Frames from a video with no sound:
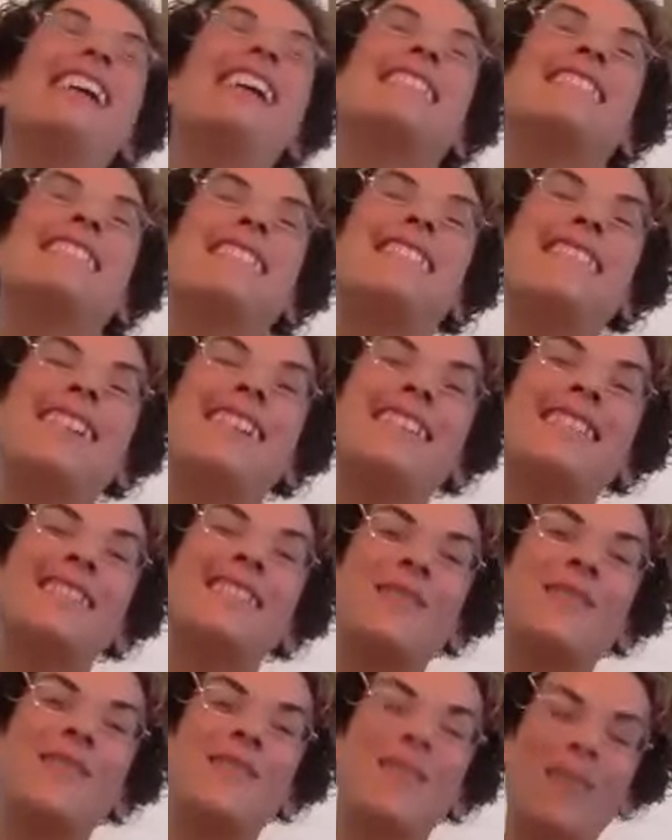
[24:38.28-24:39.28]
And so you got to
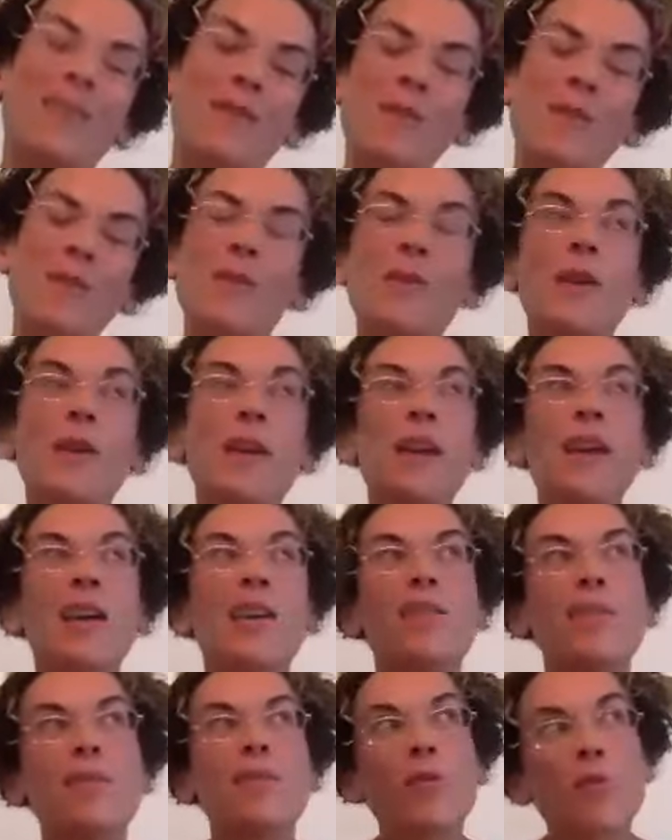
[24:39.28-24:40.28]
sort through.
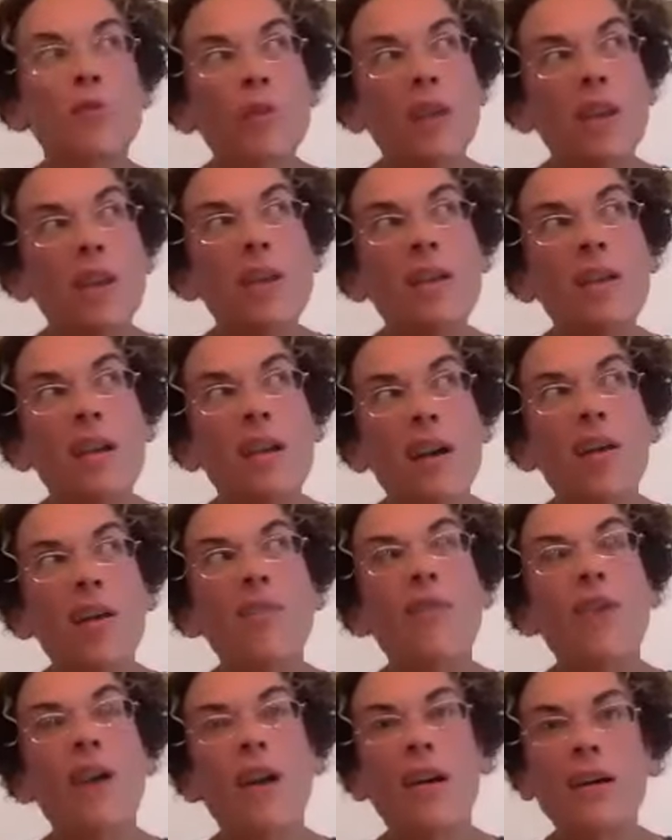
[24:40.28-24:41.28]
The Three
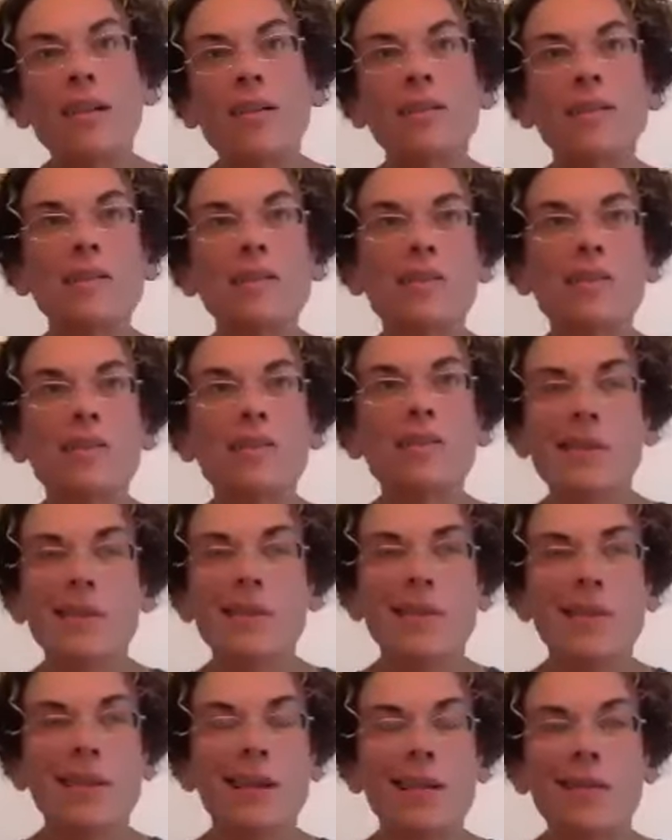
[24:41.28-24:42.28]
of Hearts is
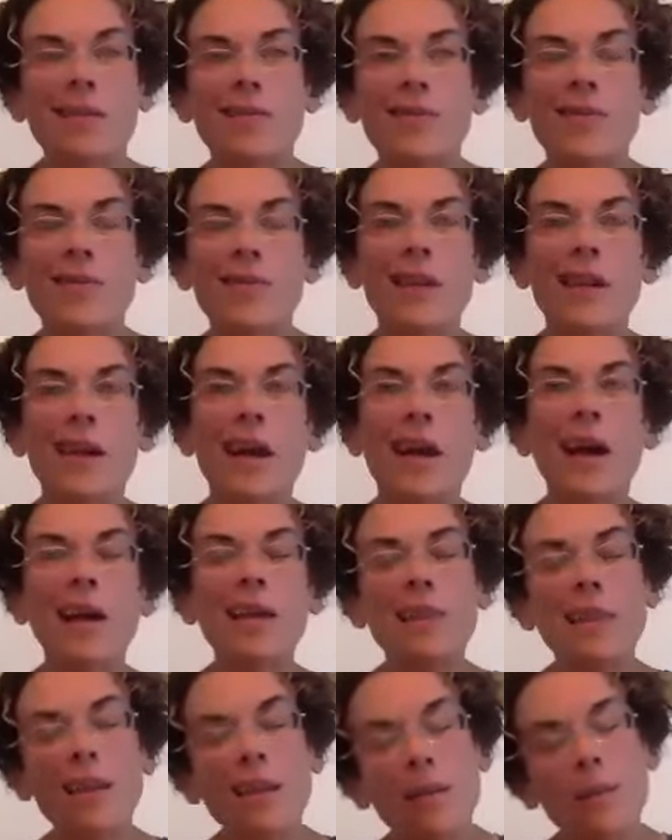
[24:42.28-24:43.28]
usually kind of I
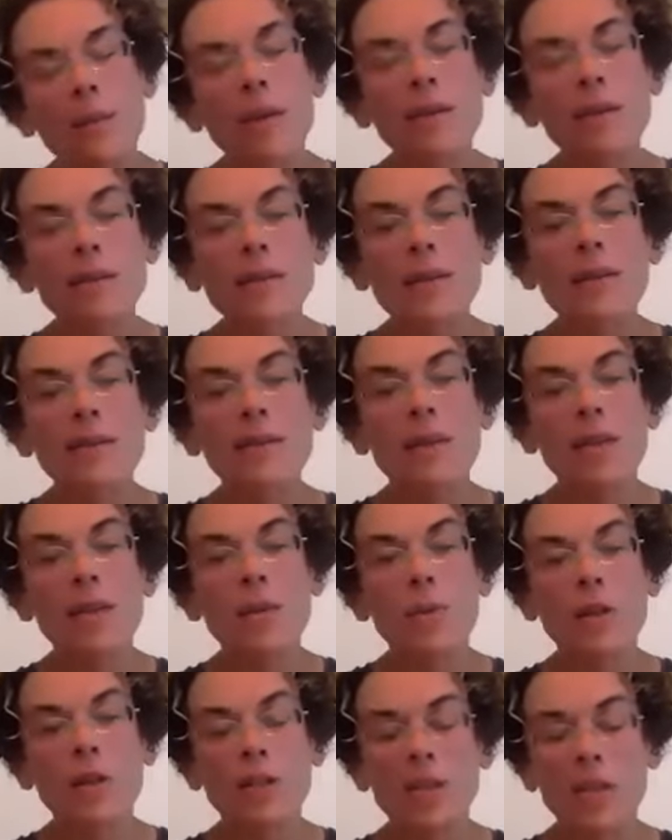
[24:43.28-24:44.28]
think about it as like
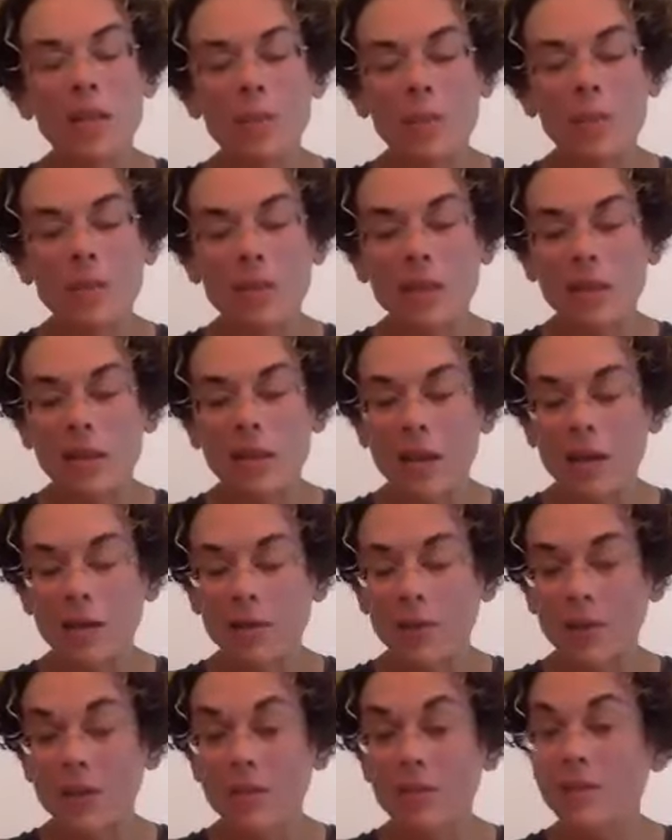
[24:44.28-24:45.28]
celebration, but a lot
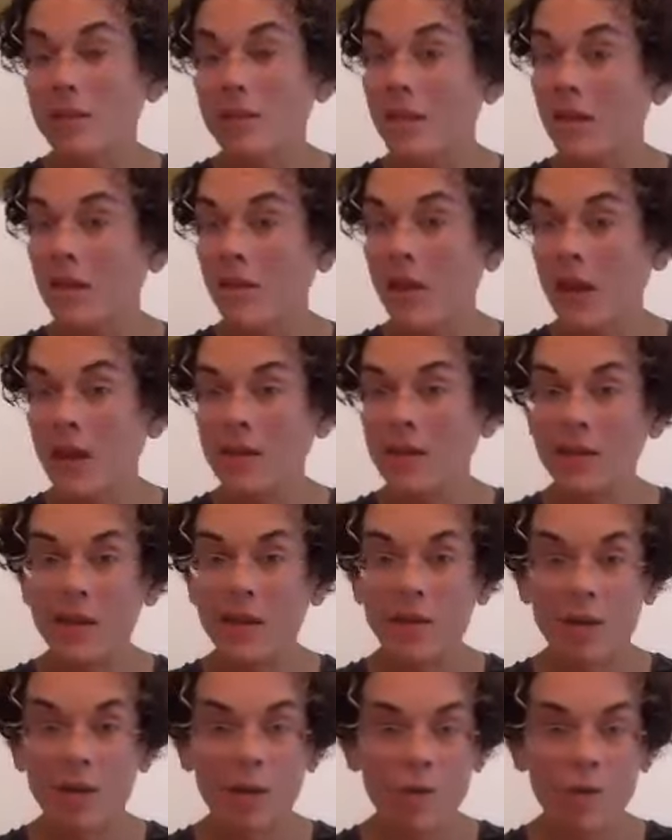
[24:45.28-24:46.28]
of readers think of that as like
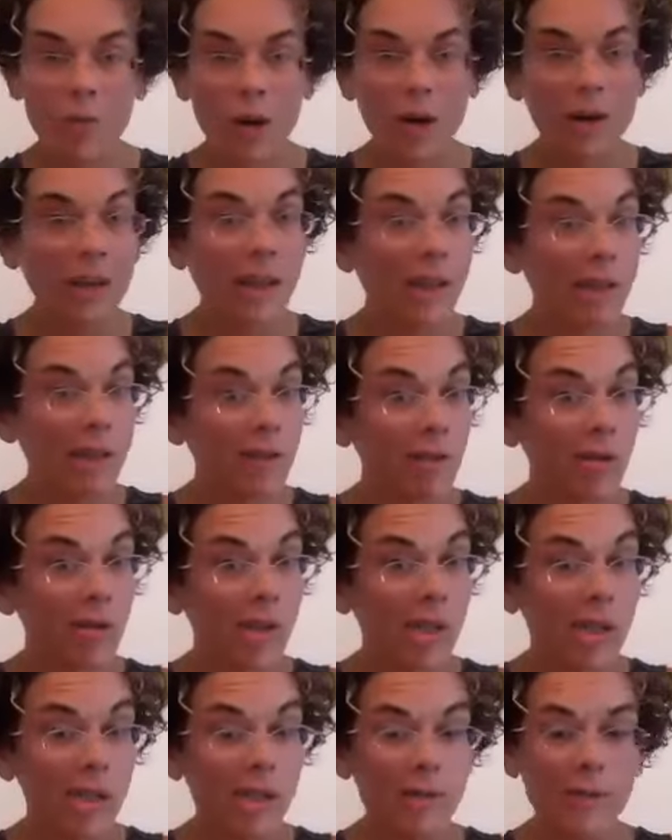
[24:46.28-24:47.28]
third party
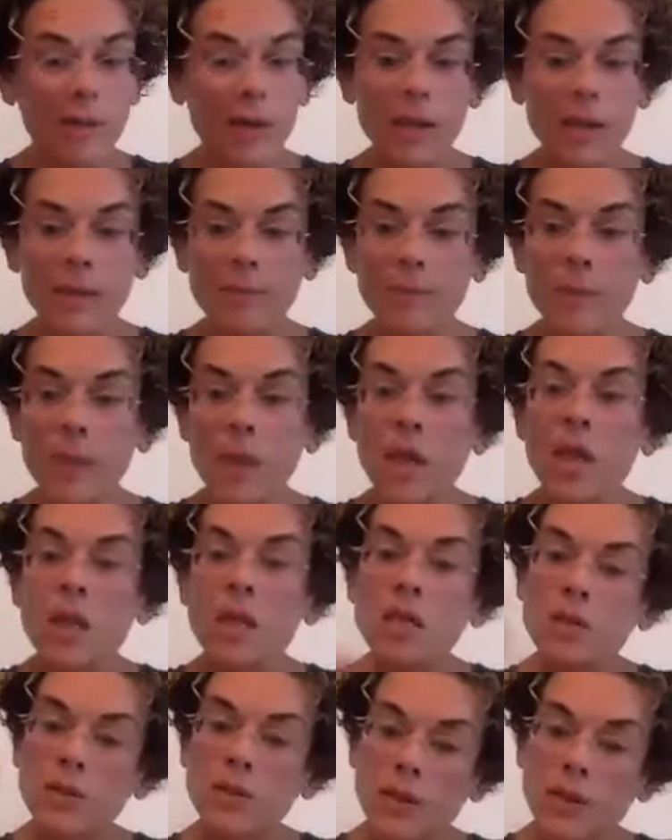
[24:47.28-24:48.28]
energy, right?
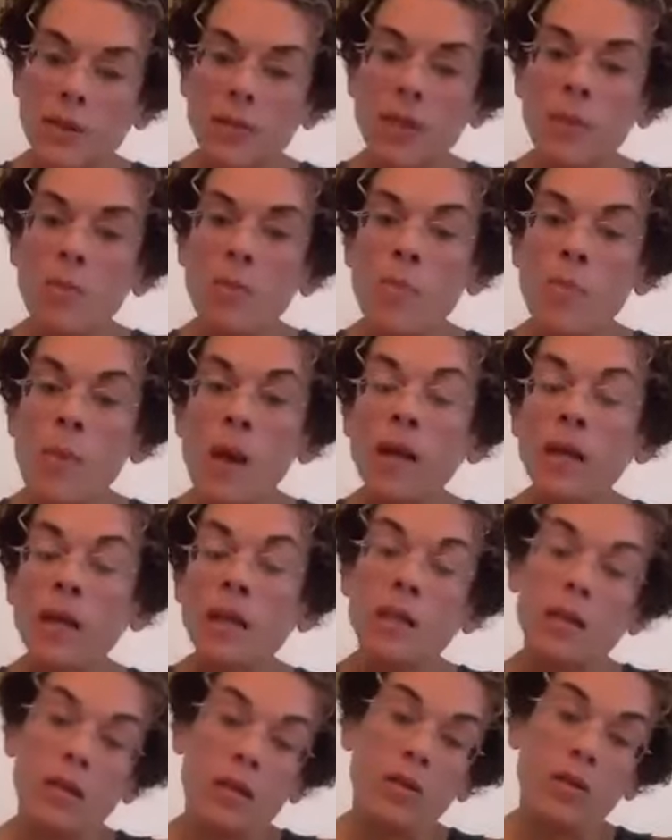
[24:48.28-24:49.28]
So something might,
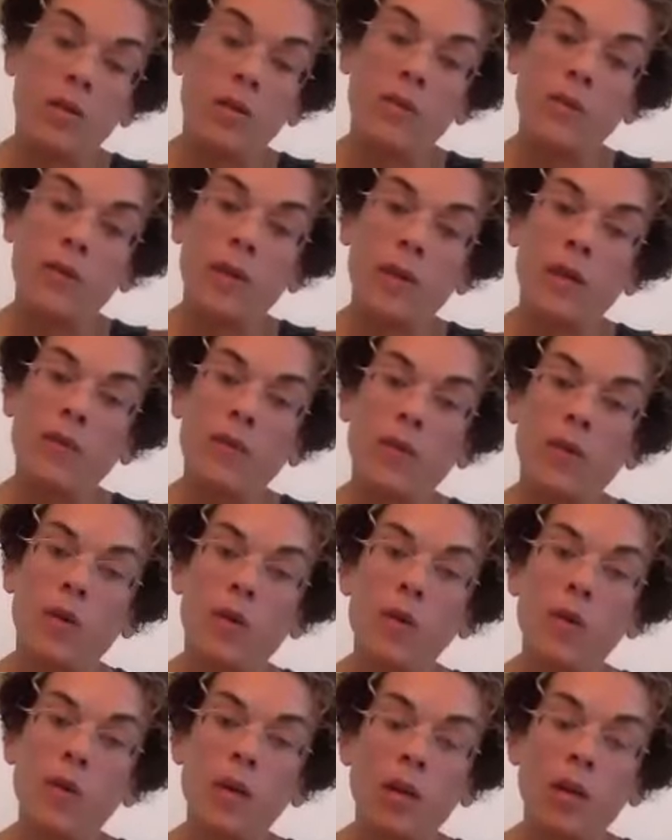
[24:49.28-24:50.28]
you know, if, if you're
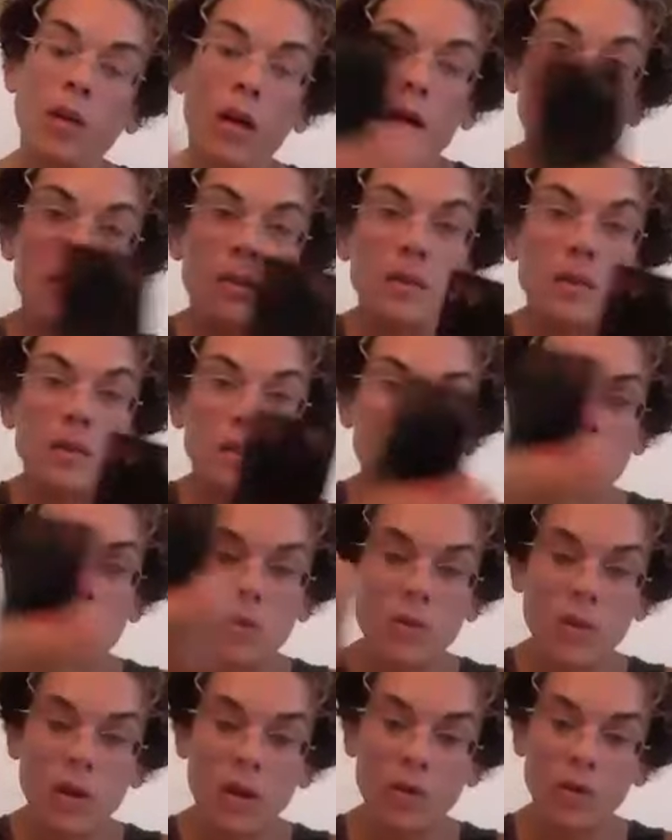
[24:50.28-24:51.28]
holding on
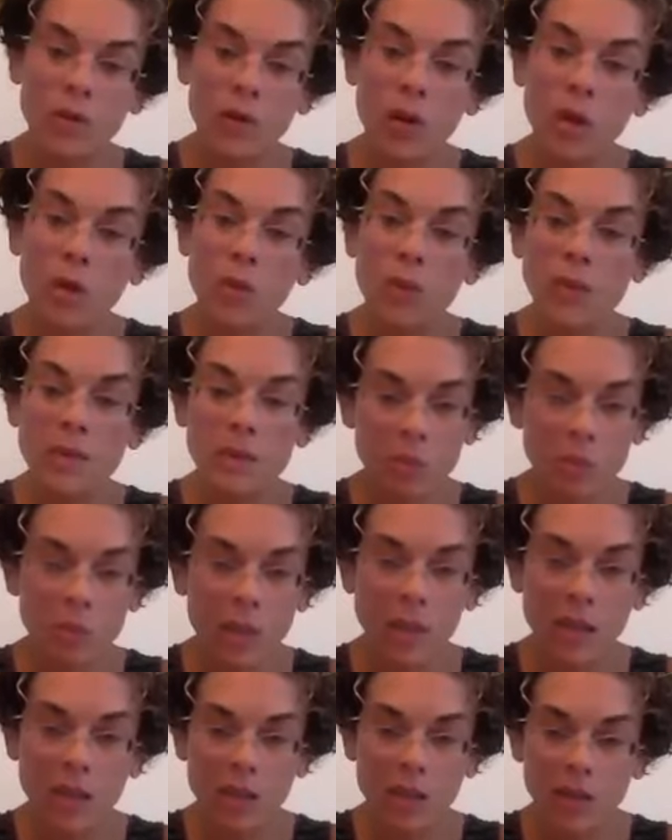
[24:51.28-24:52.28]
to other humans, you
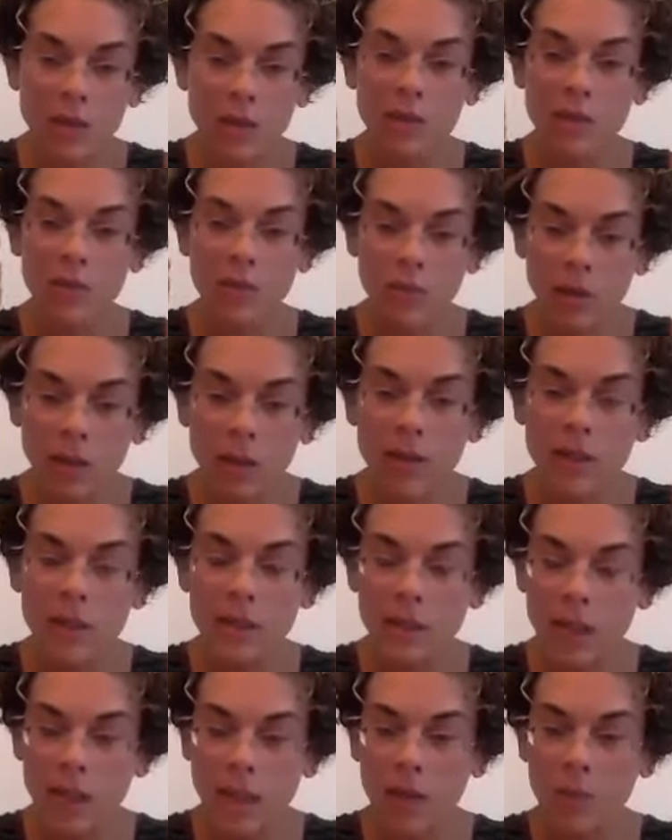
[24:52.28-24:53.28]
might need to
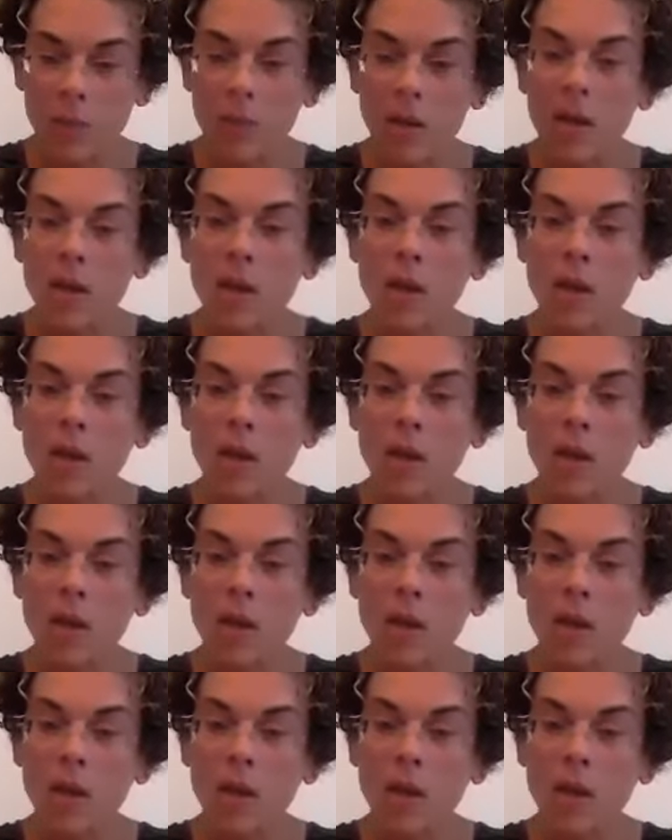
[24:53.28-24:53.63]
release them,